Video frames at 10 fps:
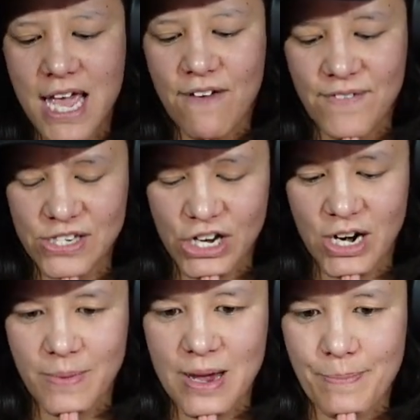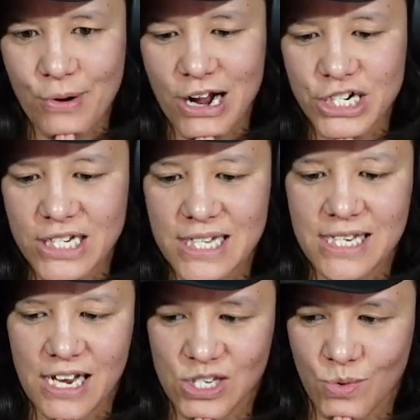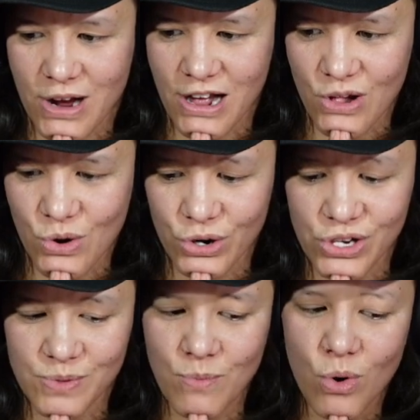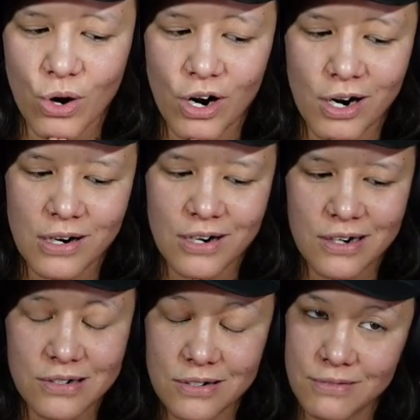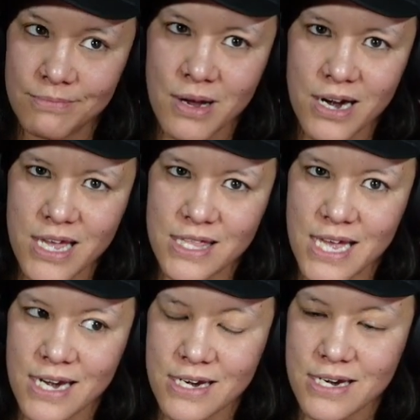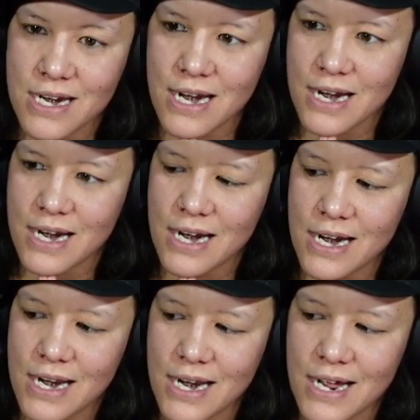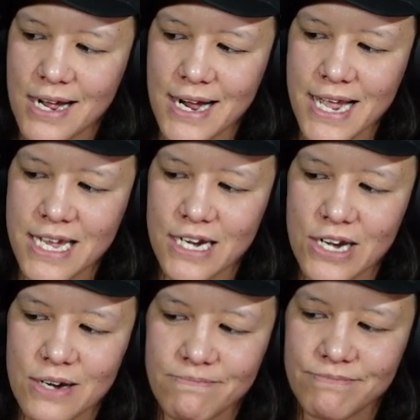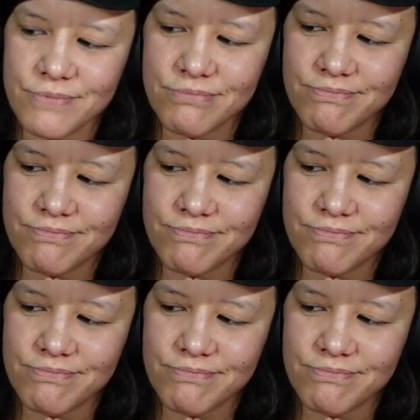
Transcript: If it's going to be a project that takes a while or is more money than I can